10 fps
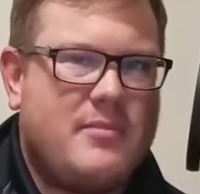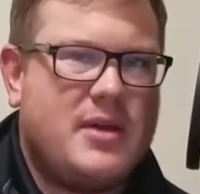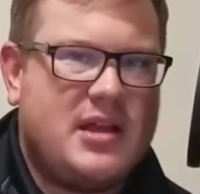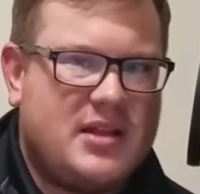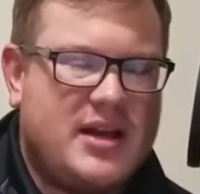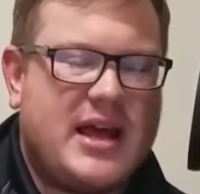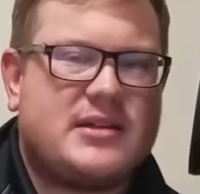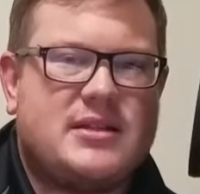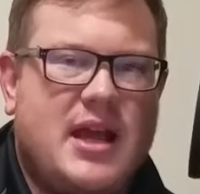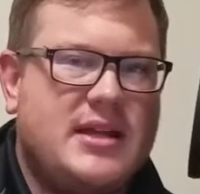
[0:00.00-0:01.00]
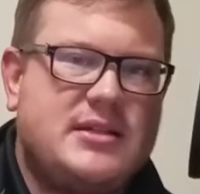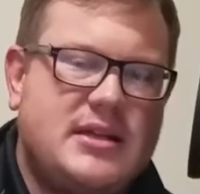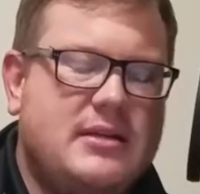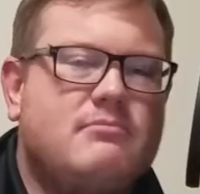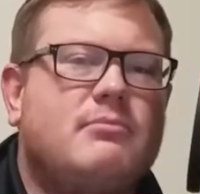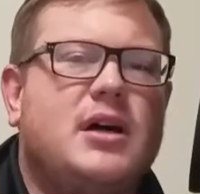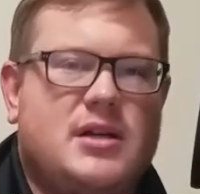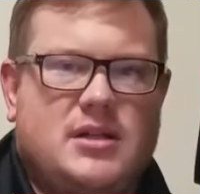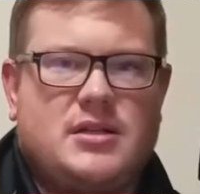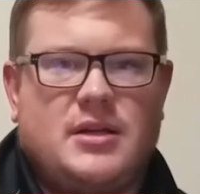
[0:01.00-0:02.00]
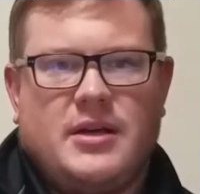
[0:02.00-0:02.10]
in the next 18 months,